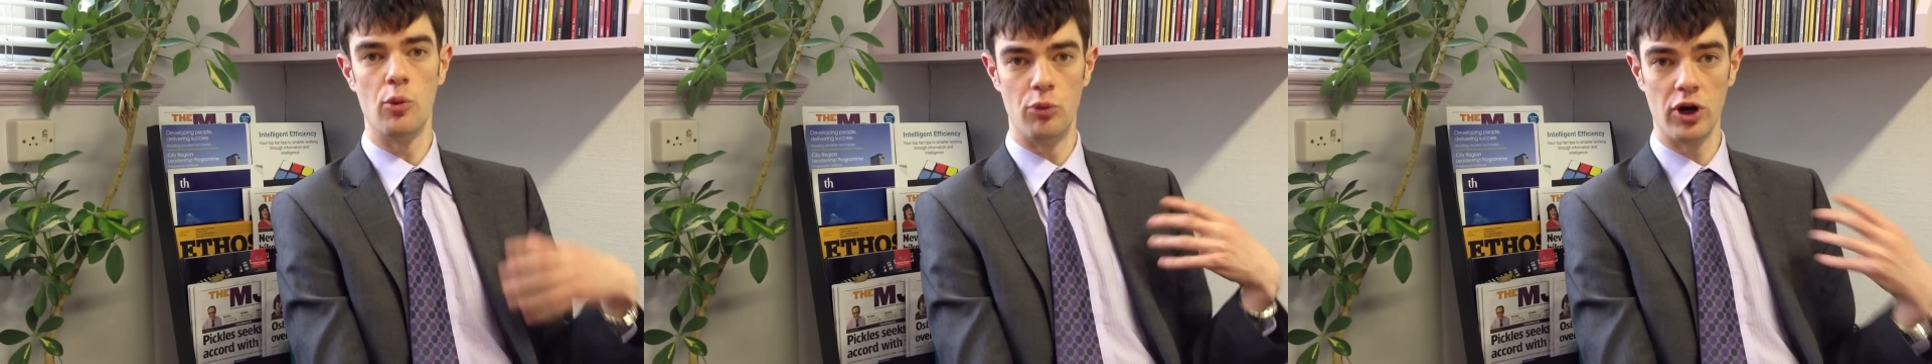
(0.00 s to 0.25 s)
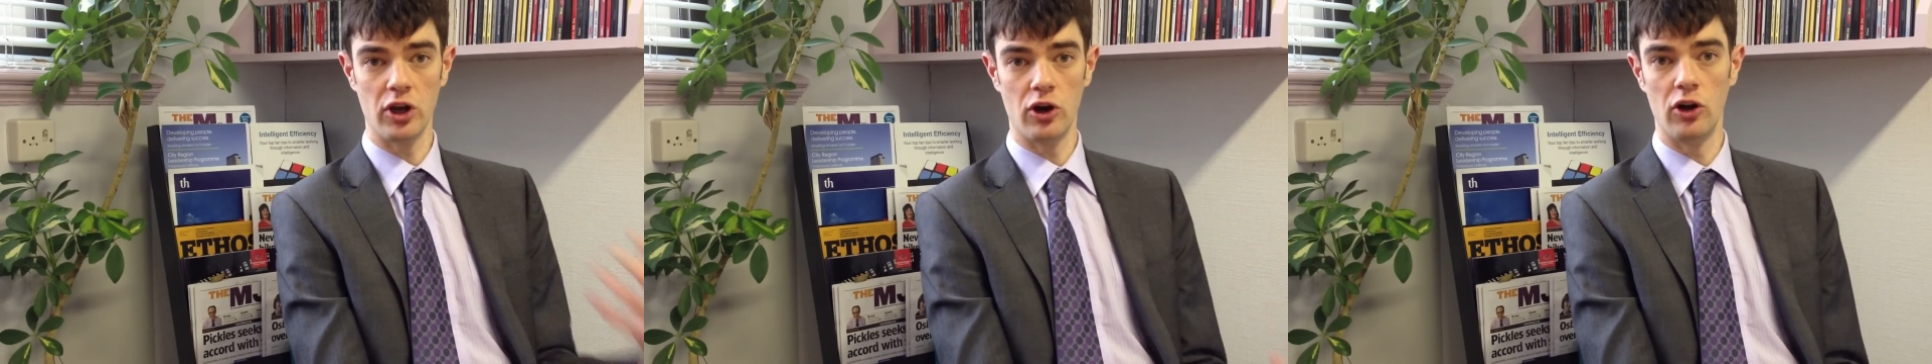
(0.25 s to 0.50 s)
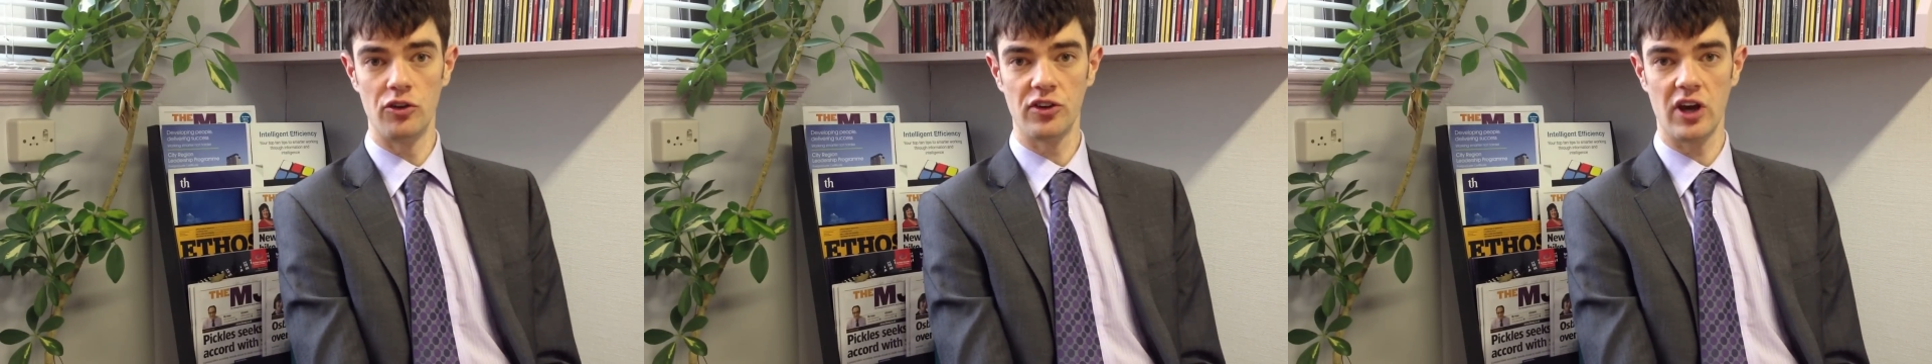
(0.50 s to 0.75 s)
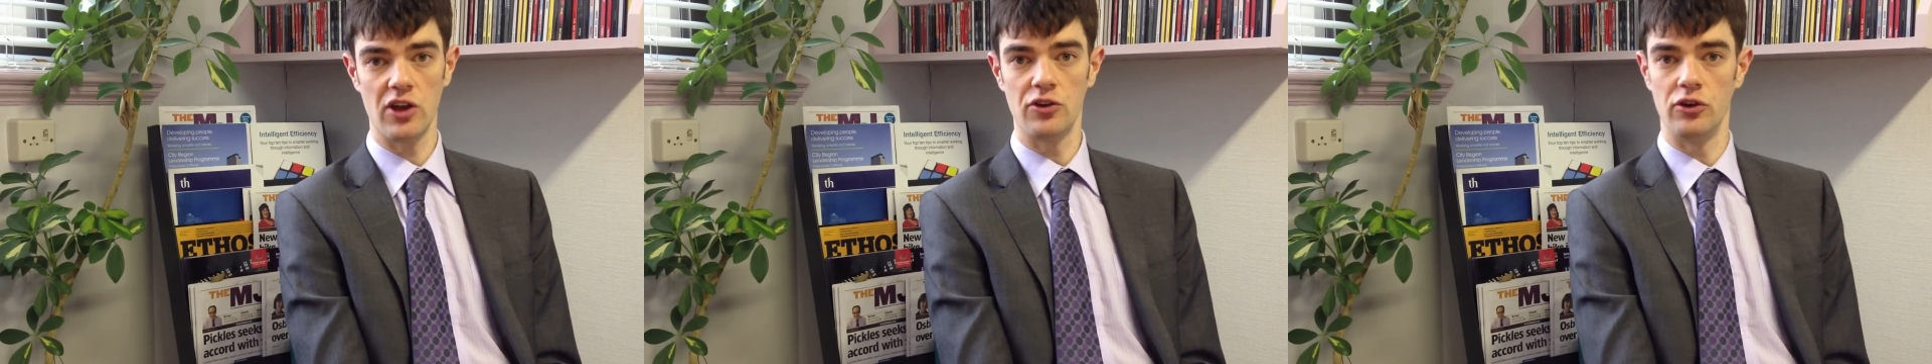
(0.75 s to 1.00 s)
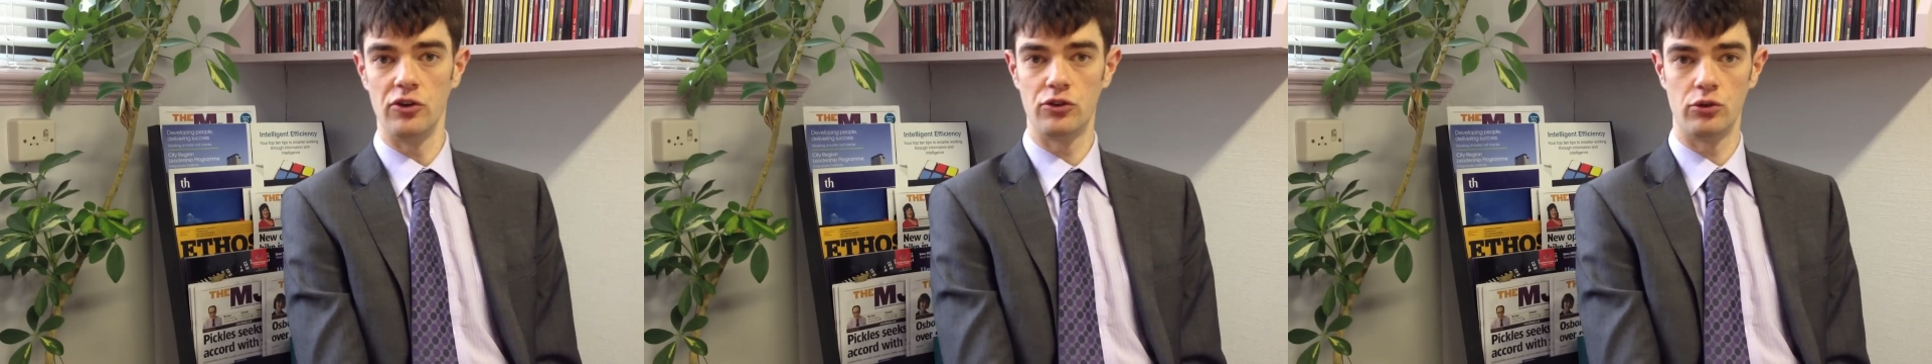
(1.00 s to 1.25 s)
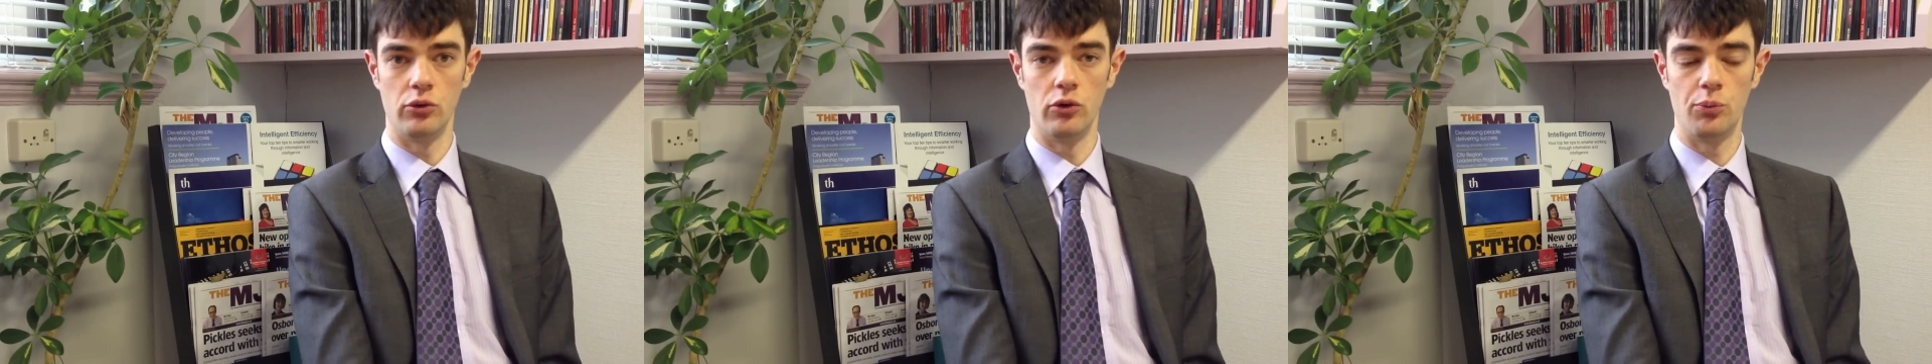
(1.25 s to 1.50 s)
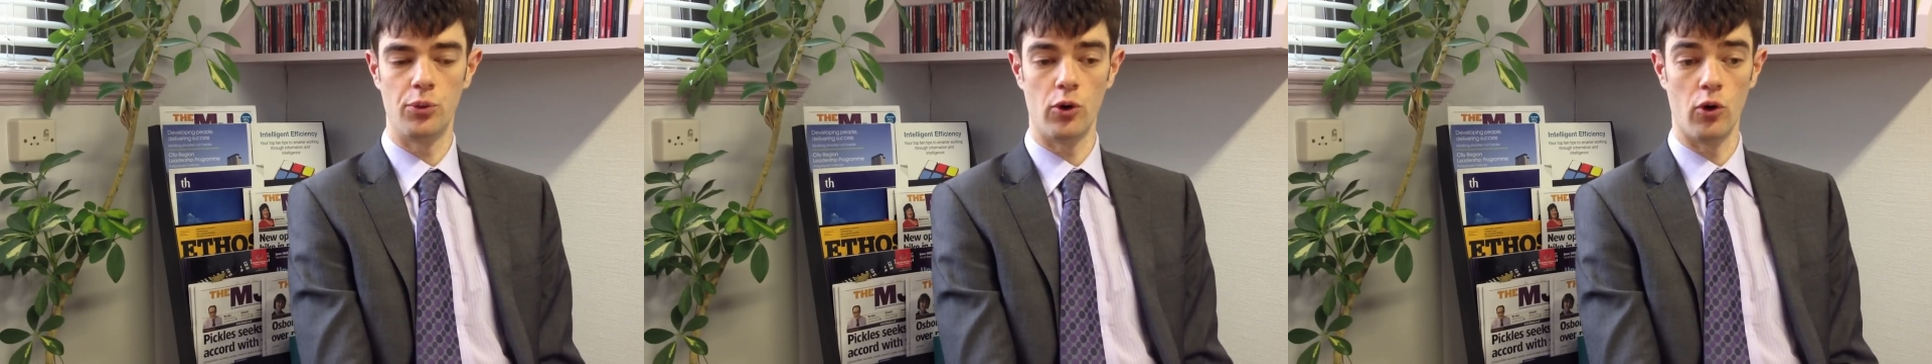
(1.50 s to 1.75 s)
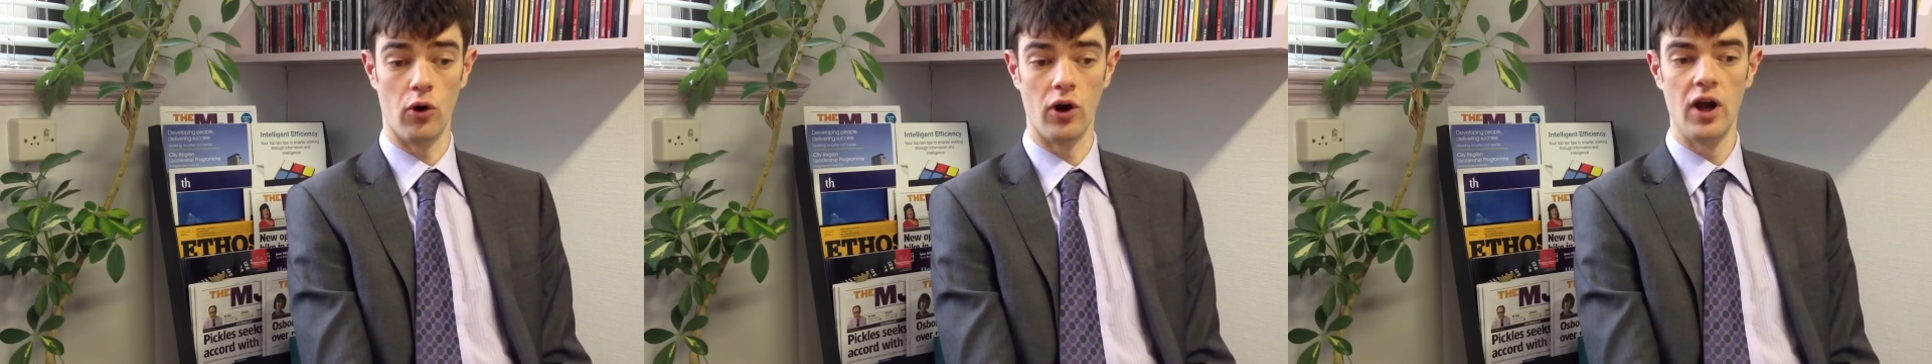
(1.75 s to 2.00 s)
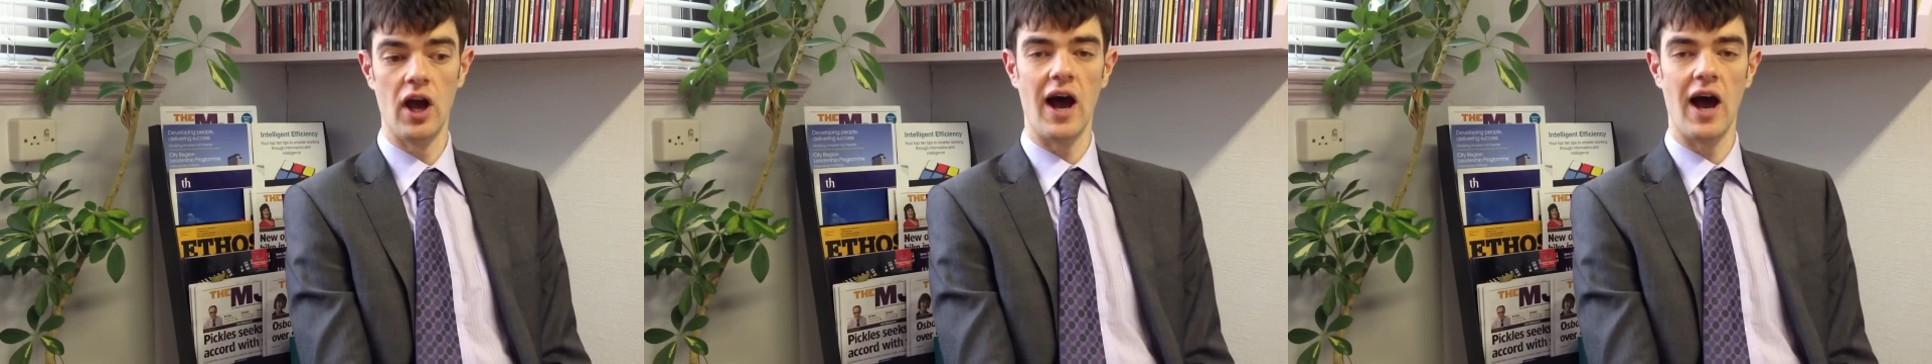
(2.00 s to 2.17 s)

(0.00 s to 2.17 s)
bring it all together into a report,